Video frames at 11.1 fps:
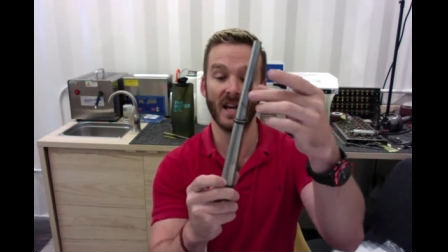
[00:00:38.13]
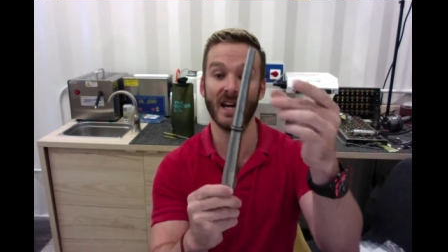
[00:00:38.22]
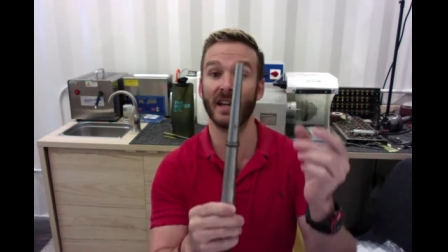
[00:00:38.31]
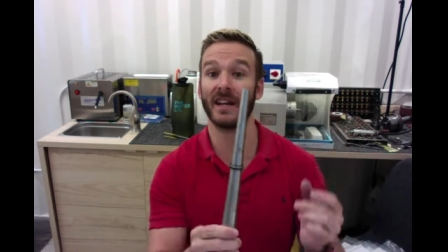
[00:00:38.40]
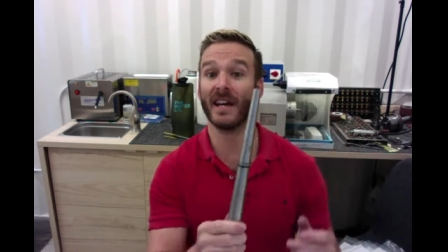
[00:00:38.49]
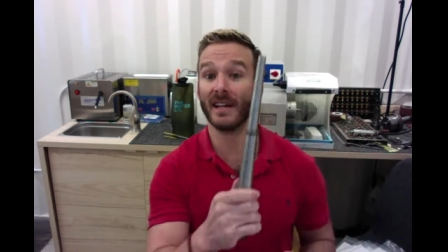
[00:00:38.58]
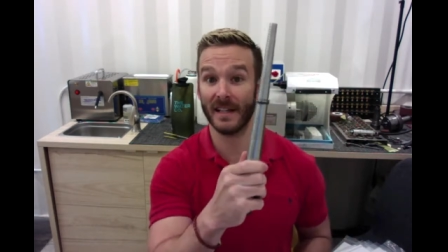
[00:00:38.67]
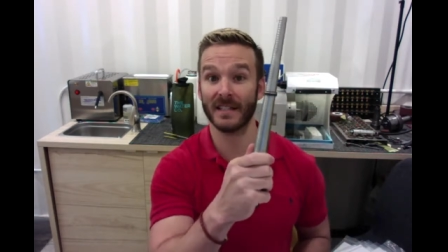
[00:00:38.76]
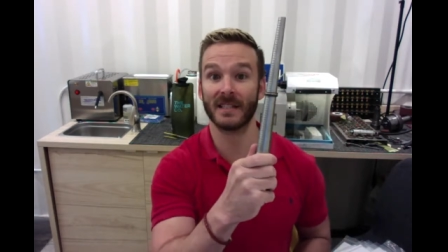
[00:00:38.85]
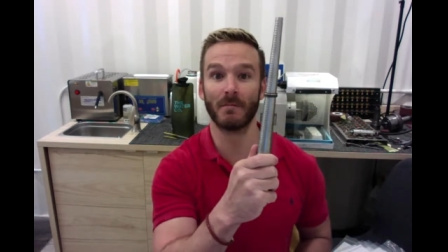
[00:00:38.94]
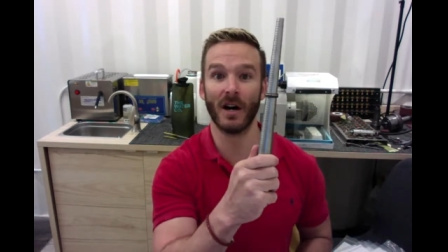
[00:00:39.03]
And again,
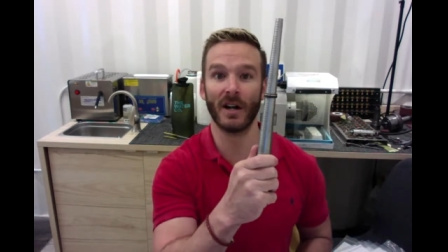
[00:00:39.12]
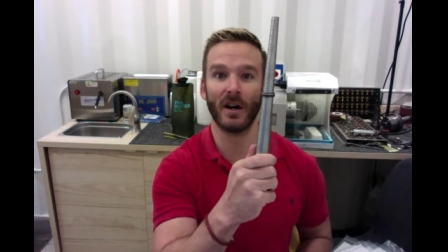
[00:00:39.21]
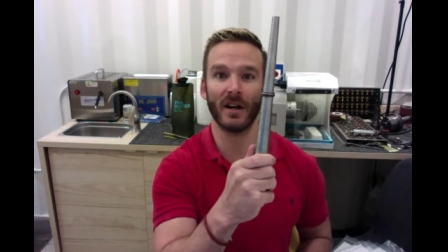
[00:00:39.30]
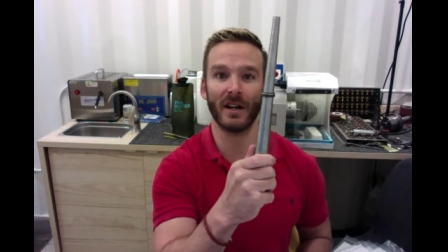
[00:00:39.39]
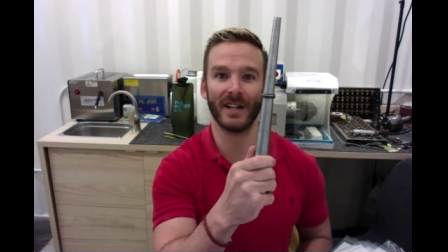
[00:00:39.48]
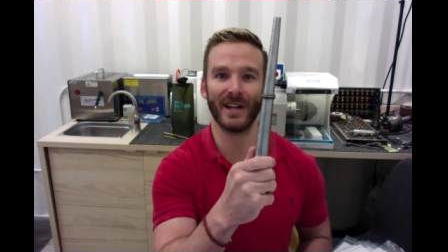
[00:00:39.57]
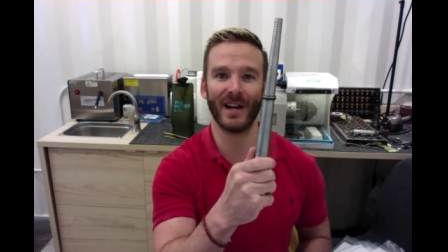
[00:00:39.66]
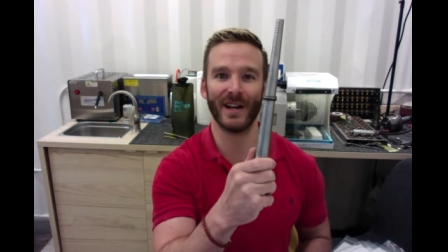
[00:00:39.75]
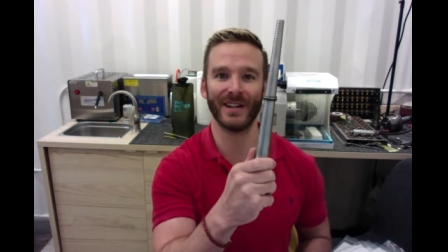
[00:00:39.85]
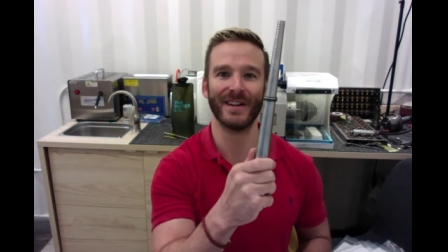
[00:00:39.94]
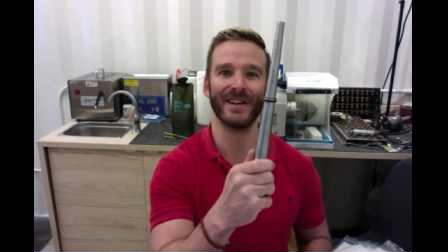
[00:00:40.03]
that's spot on at
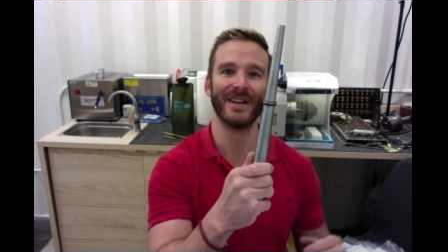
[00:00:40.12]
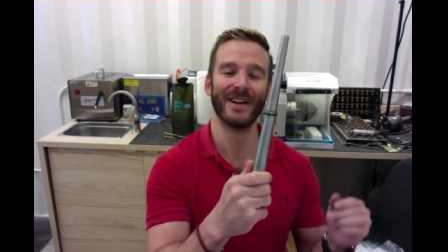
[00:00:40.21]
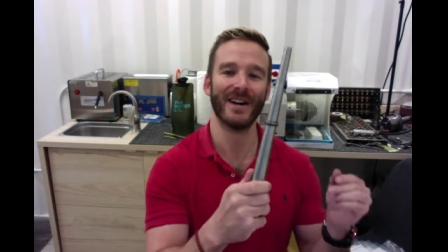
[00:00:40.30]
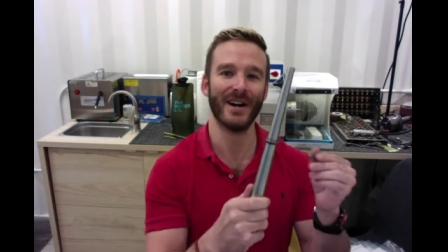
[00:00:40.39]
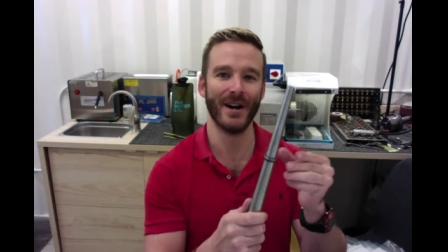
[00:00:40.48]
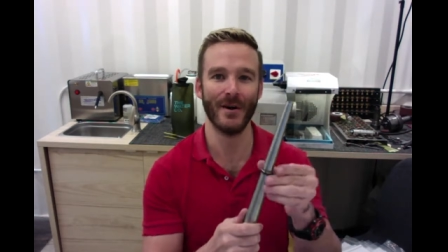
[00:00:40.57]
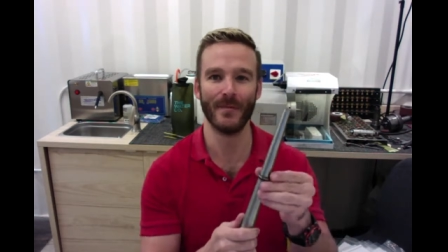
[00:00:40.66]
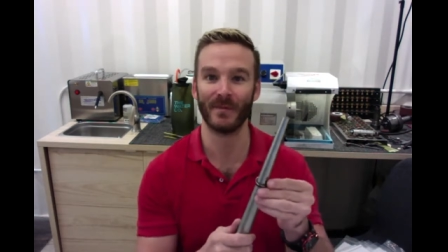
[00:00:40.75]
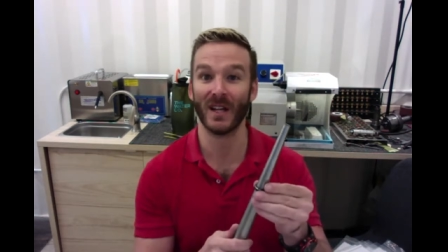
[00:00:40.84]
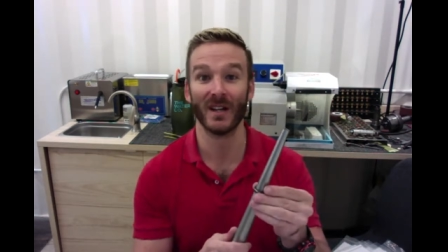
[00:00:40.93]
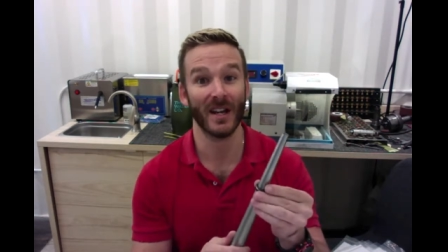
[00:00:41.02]
9.
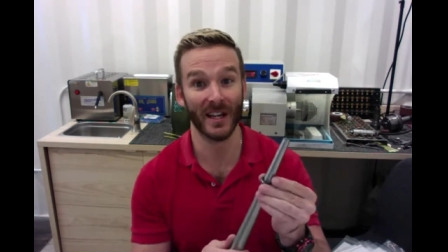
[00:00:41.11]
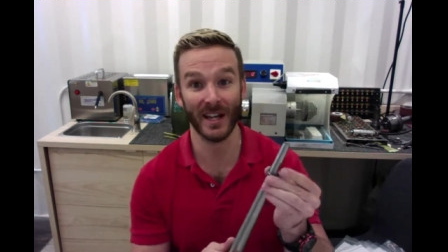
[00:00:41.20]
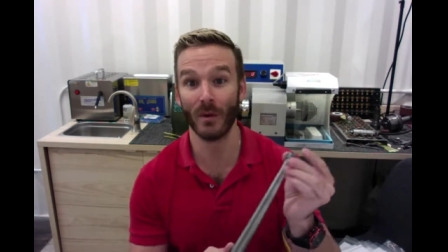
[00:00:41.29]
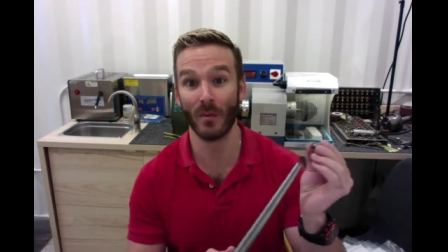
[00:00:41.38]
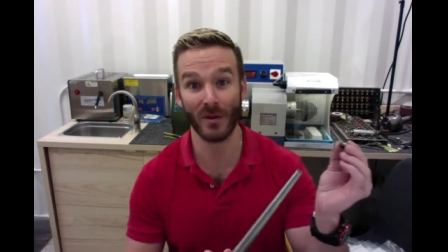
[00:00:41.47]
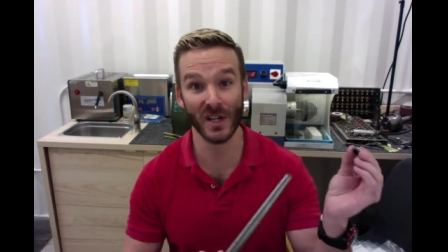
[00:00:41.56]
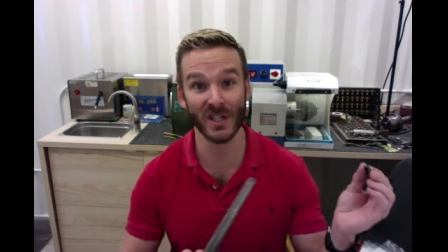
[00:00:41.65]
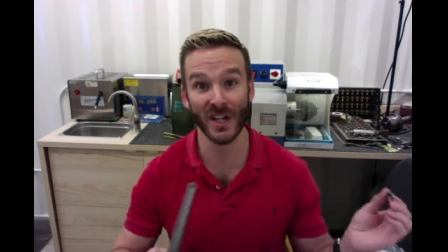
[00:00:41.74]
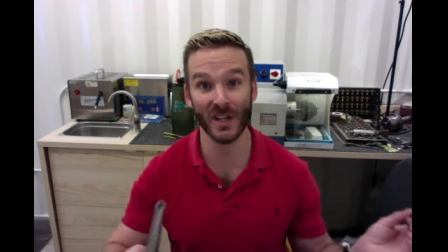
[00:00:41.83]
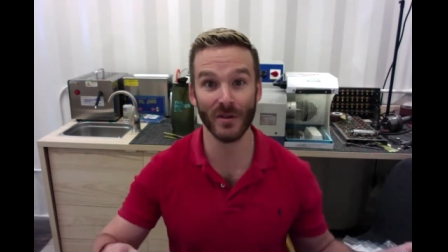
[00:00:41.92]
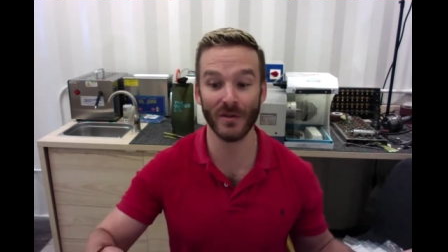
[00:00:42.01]
Again, we
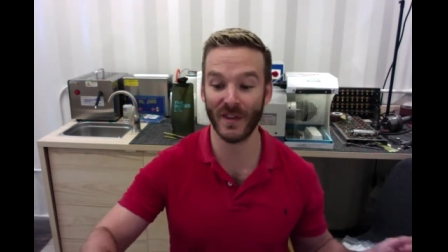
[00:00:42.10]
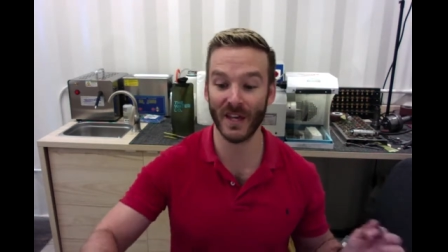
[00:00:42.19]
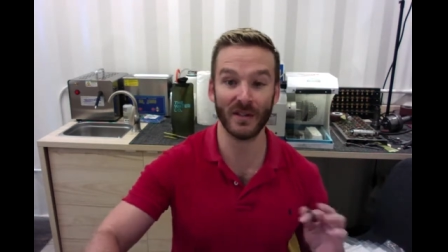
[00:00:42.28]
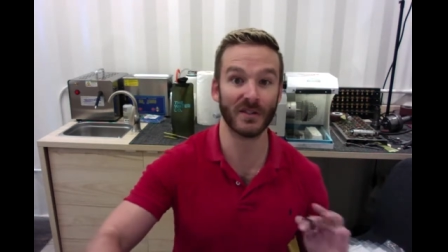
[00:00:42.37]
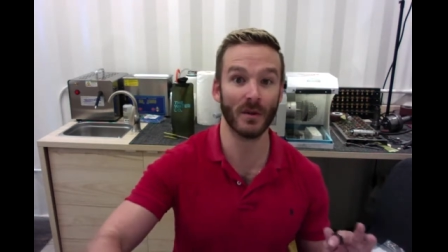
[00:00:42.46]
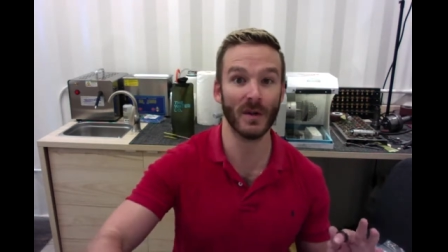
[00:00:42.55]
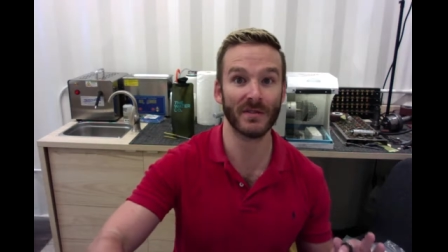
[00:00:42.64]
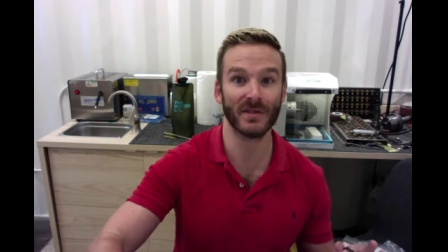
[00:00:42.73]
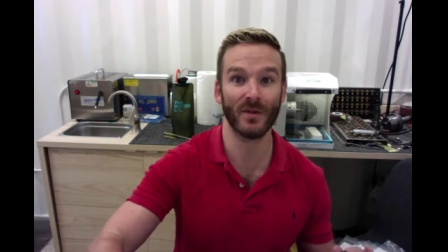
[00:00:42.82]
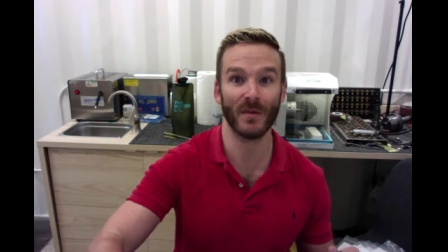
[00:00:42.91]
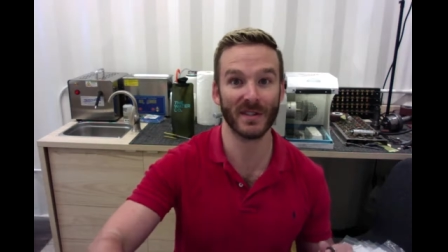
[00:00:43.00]
appreciate you and thank you so much for
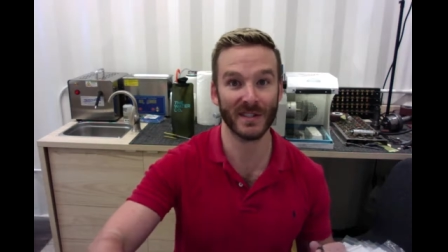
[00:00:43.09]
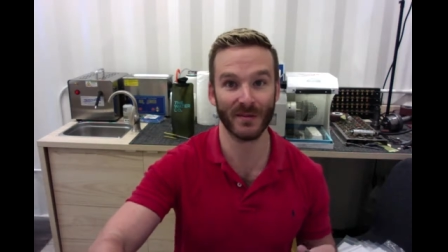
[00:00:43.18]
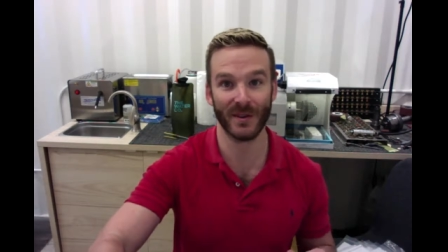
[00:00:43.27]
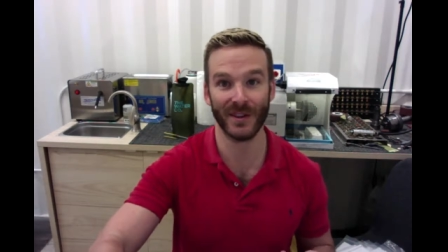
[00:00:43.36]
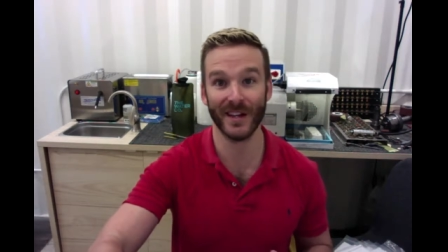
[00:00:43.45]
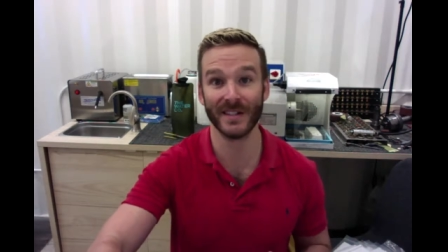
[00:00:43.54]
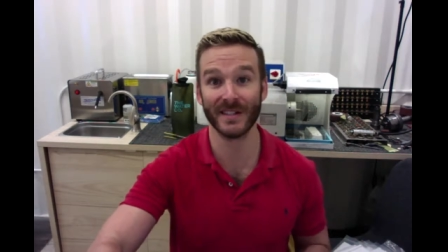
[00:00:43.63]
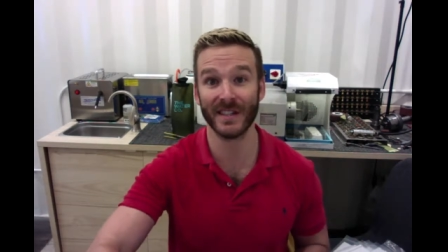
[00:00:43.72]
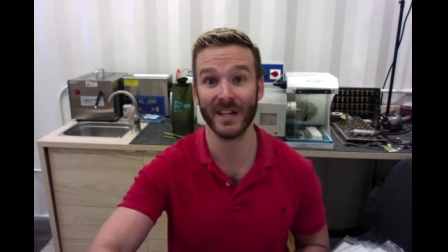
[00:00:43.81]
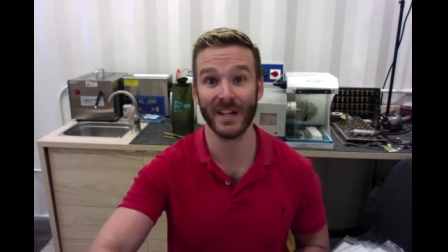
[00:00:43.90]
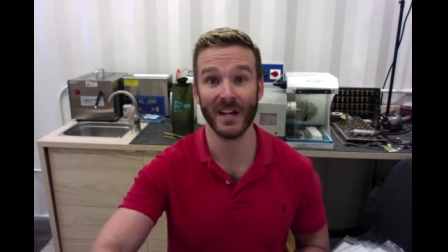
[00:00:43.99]
doing business with us.